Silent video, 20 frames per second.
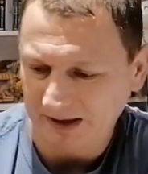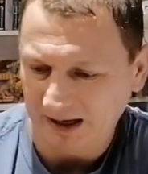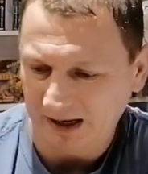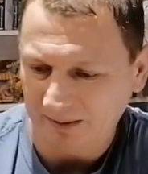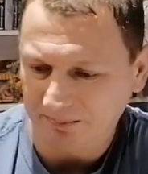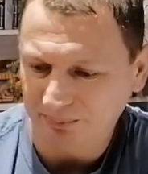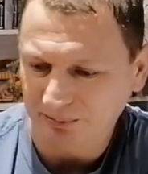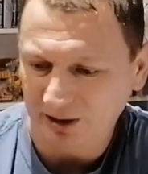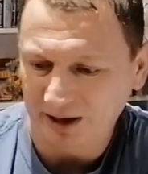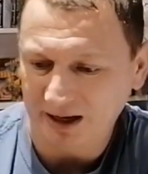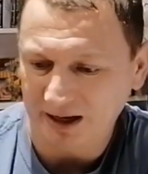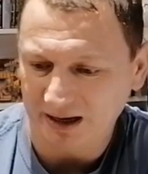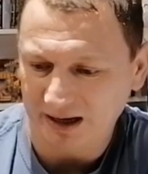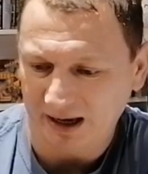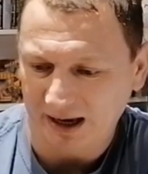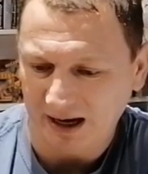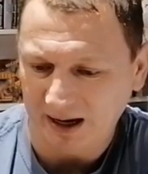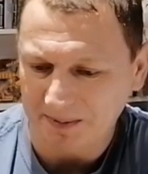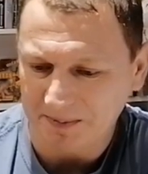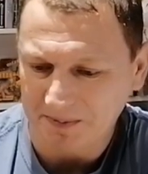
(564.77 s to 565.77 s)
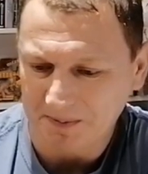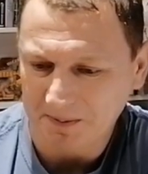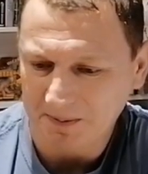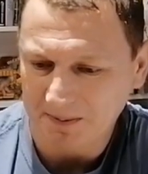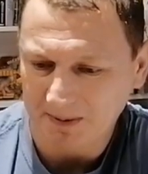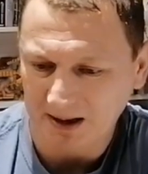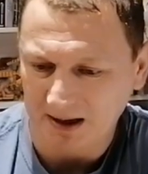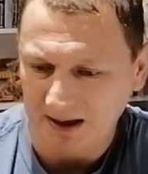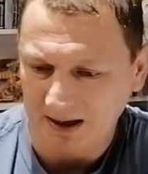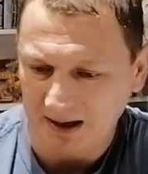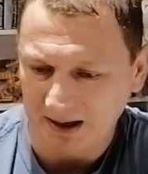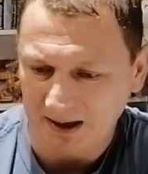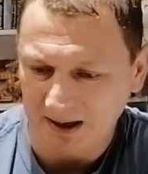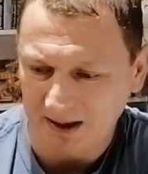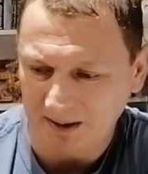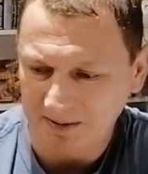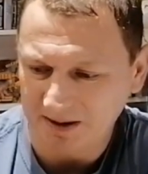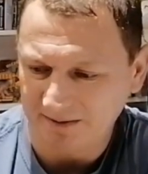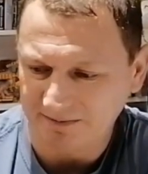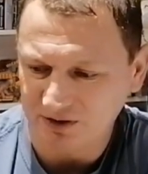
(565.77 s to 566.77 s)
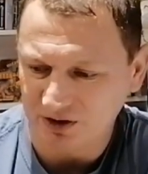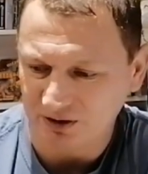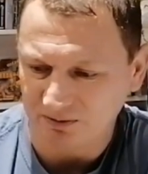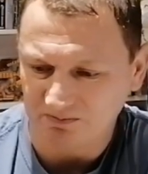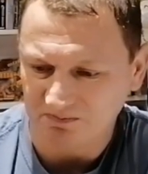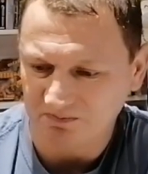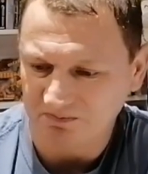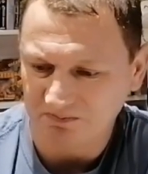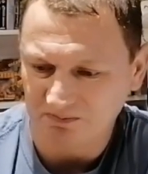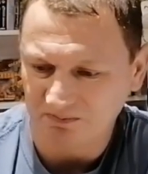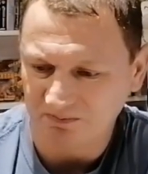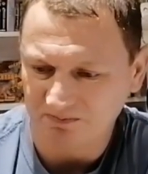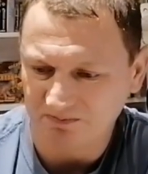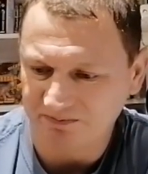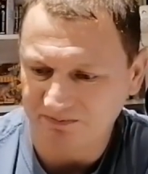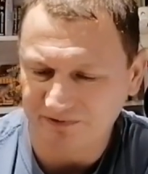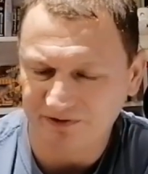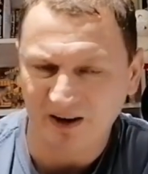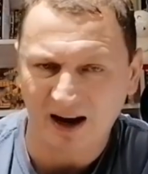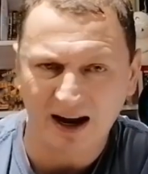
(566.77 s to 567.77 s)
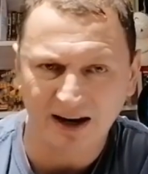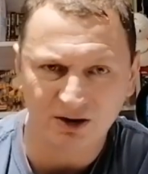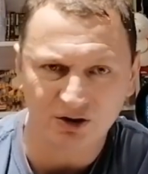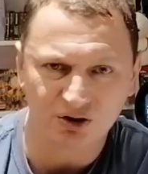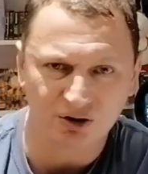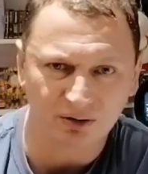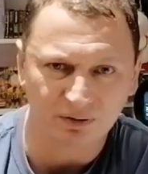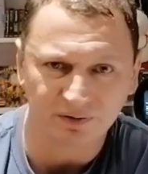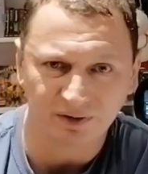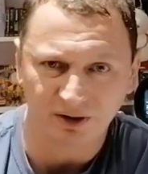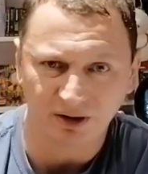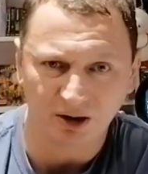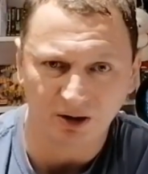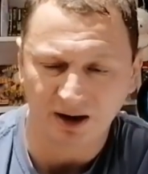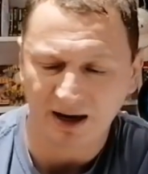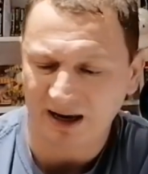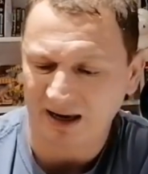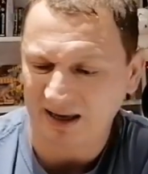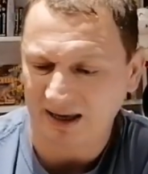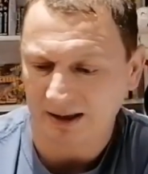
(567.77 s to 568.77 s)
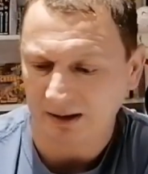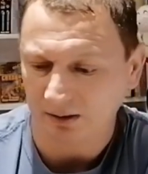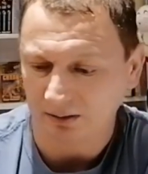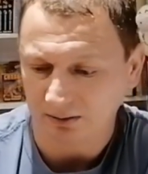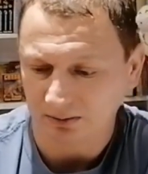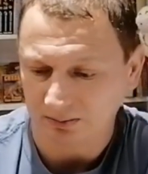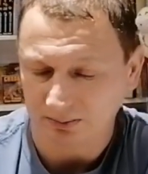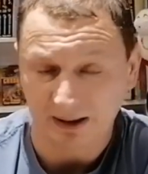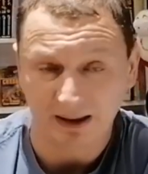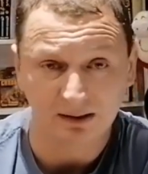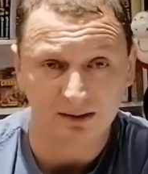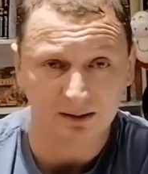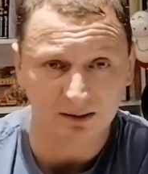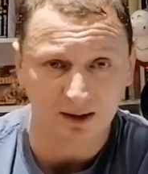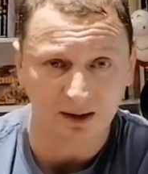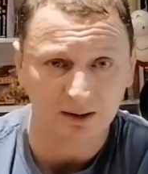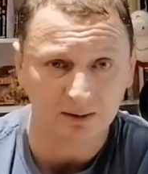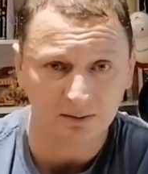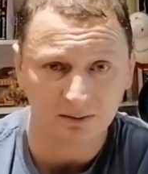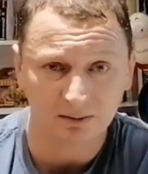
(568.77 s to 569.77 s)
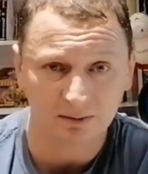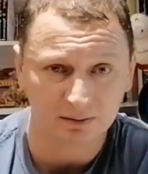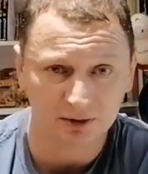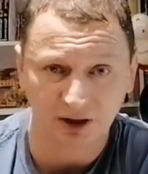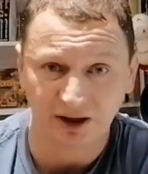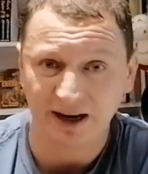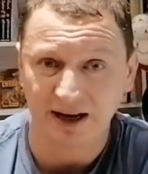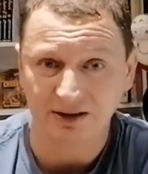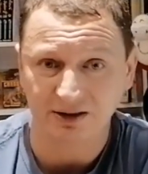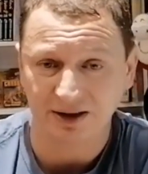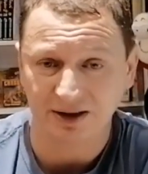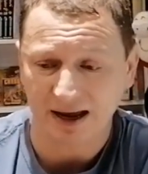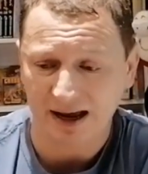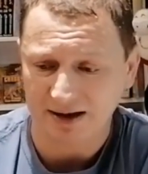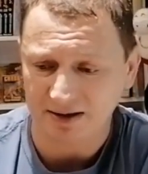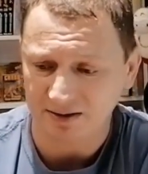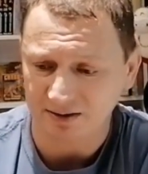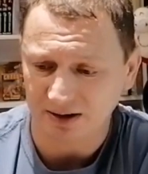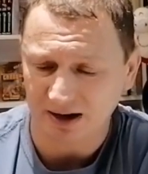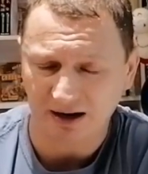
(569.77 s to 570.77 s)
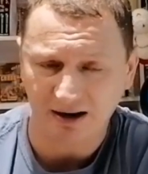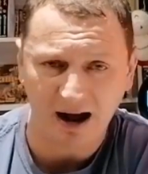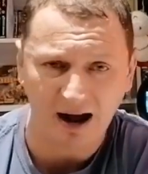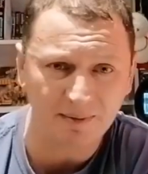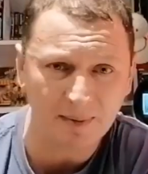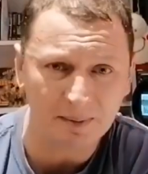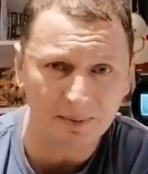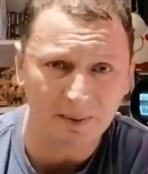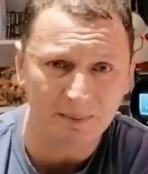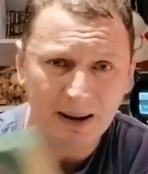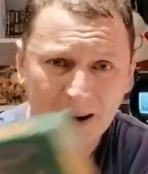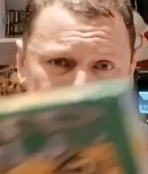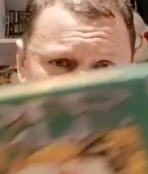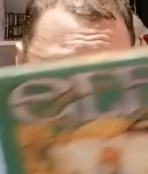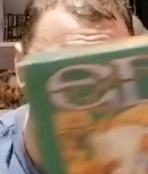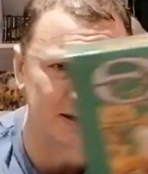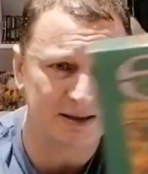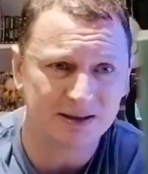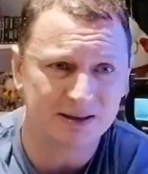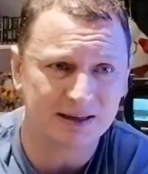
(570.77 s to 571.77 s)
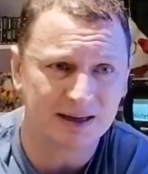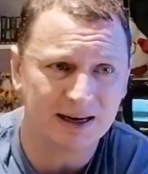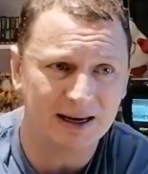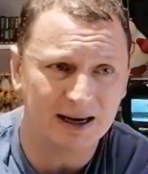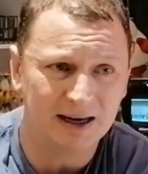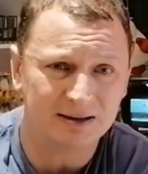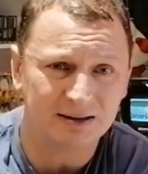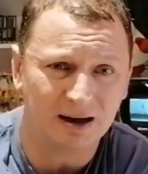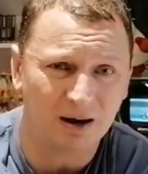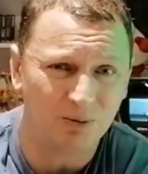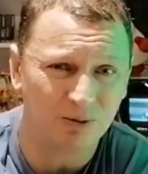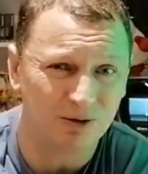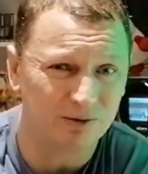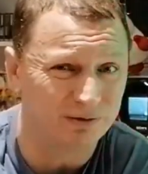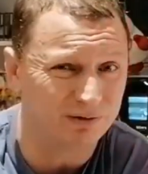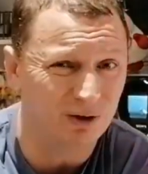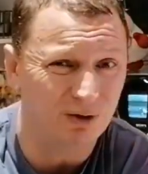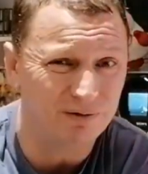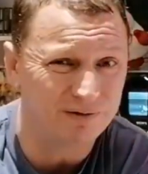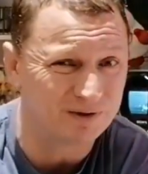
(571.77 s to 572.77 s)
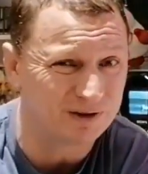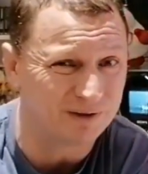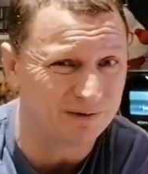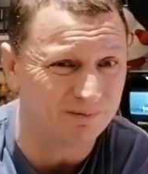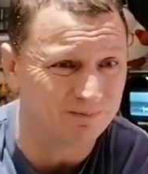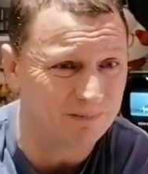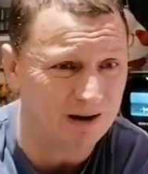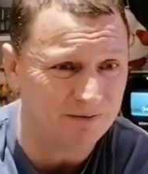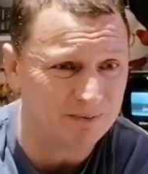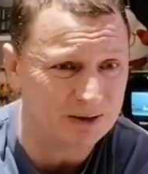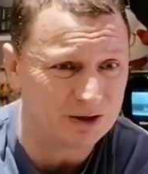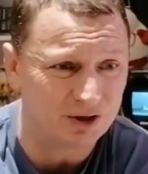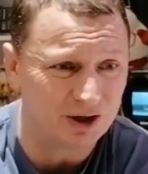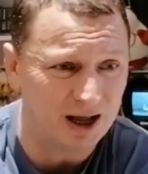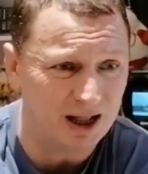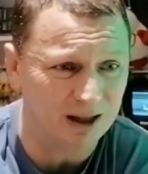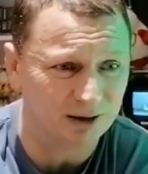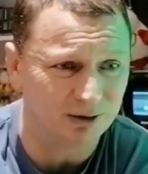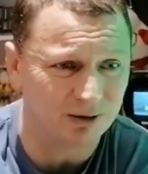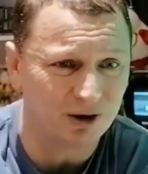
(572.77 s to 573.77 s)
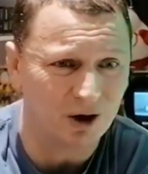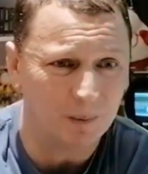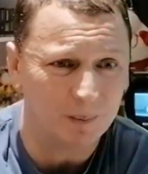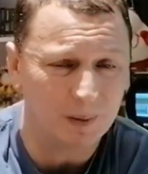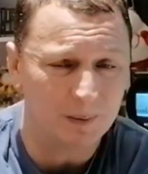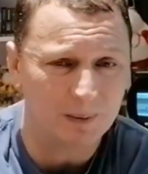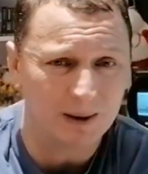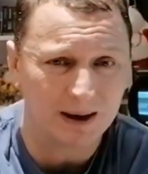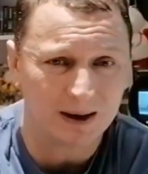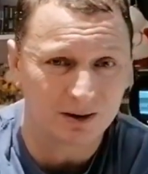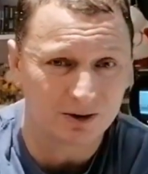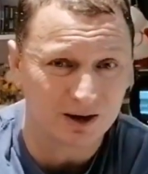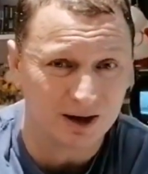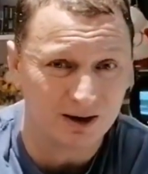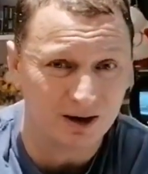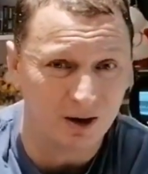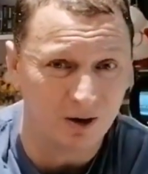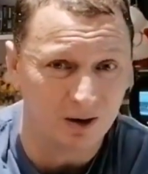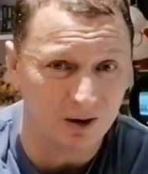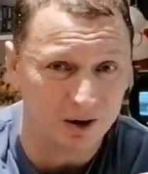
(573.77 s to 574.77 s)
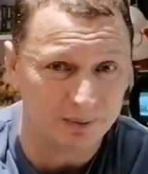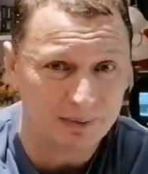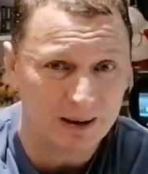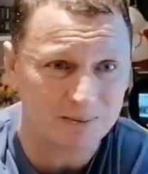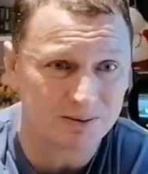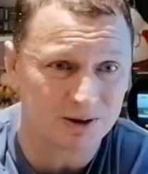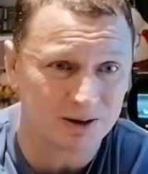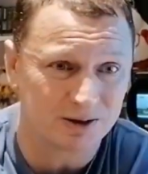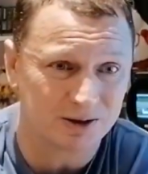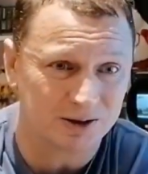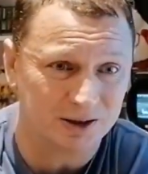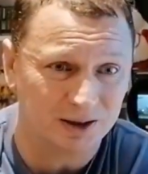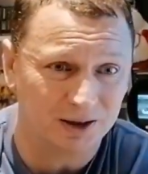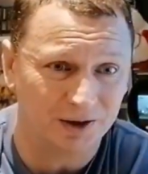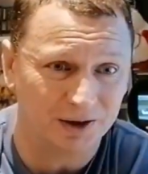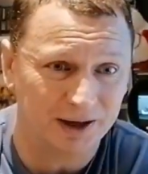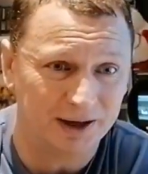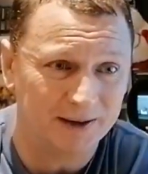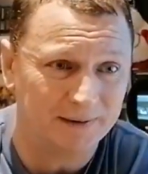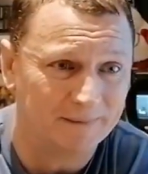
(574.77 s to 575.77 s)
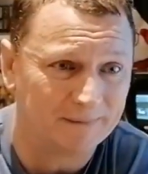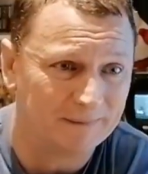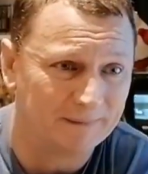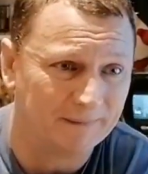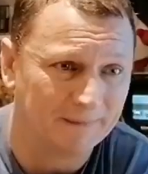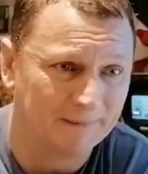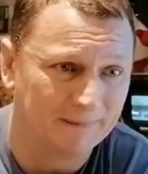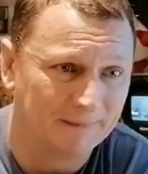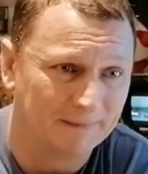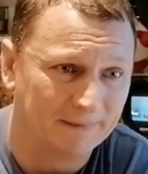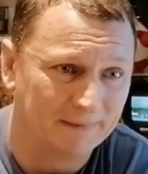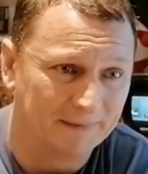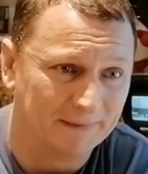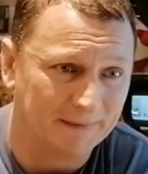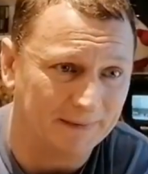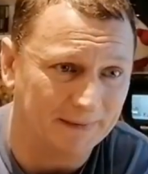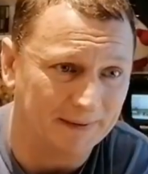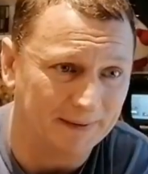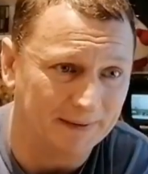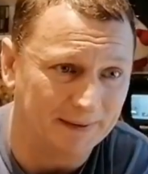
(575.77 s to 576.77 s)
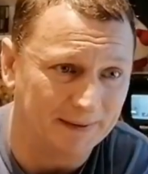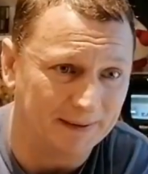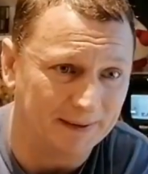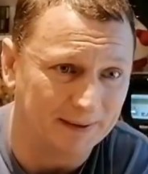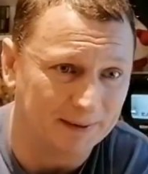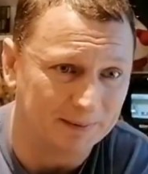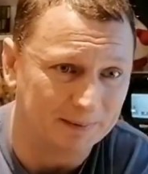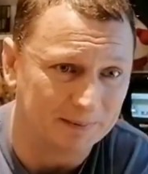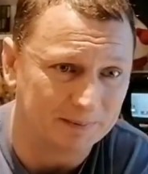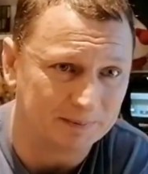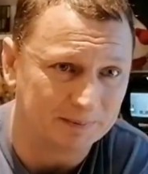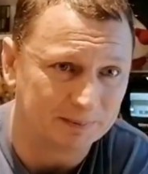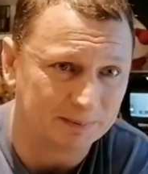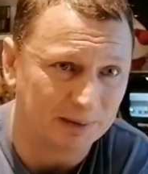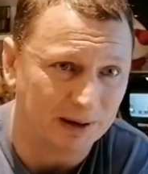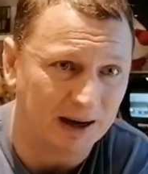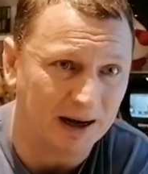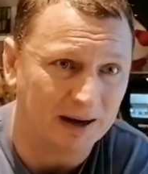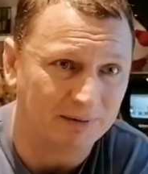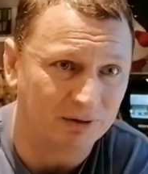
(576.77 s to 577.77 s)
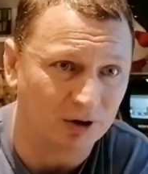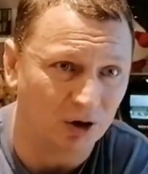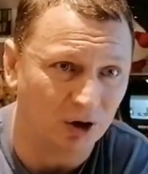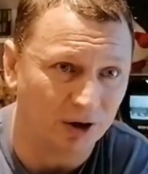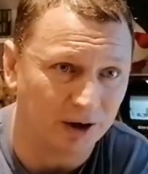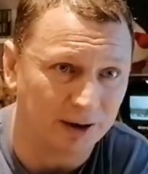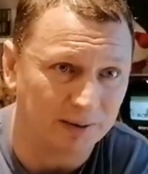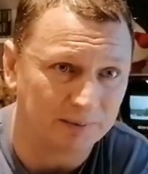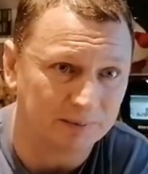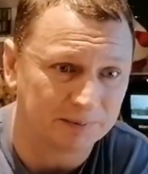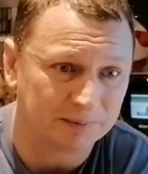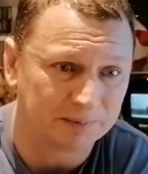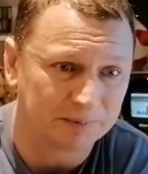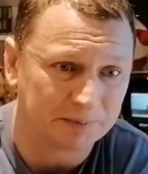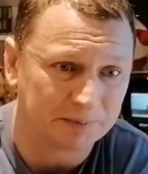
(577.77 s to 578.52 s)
Yeah, brilliant game. You have to find stuff and not get killed, basically, till you get to the end. I remember mapping this as a kid. I would have loved to have my childhood copy back because I know all the maps are still there. But I haven't got it.